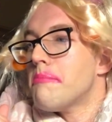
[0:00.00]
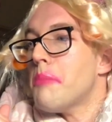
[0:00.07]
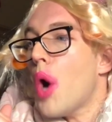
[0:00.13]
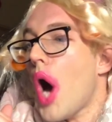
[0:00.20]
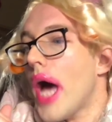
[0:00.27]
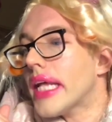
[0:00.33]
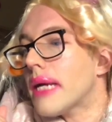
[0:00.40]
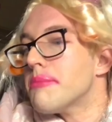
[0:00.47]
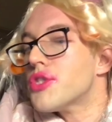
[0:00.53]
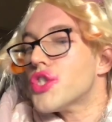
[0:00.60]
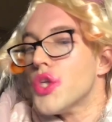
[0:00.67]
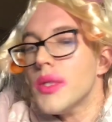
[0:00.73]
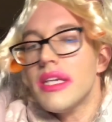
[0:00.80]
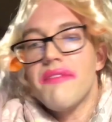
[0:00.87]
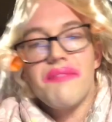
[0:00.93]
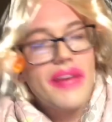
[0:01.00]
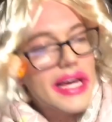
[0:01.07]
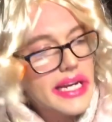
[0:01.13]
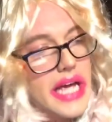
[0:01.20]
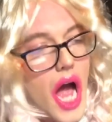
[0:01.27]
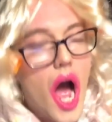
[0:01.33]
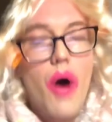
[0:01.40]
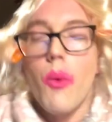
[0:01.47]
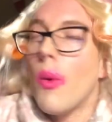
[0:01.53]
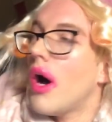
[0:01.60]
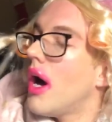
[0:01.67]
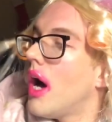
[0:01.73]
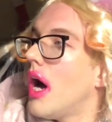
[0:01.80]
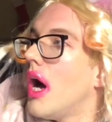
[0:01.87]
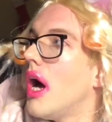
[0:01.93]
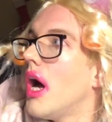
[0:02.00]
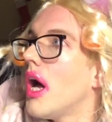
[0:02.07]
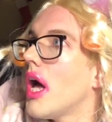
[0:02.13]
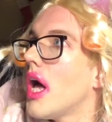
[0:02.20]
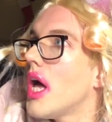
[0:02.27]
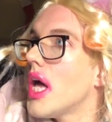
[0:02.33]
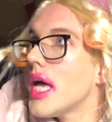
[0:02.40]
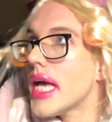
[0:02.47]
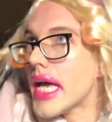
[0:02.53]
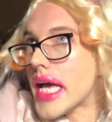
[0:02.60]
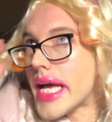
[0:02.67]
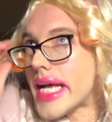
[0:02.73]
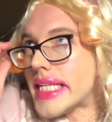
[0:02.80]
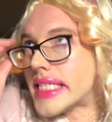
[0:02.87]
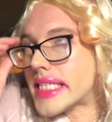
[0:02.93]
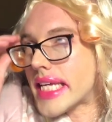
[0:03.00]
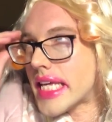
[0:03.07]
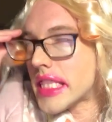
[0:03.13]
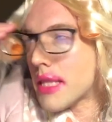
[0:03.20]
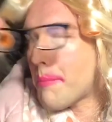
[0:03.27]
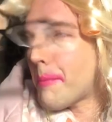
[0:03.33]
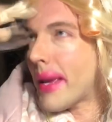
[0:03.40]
Mari, I'm shooting a video! It's in the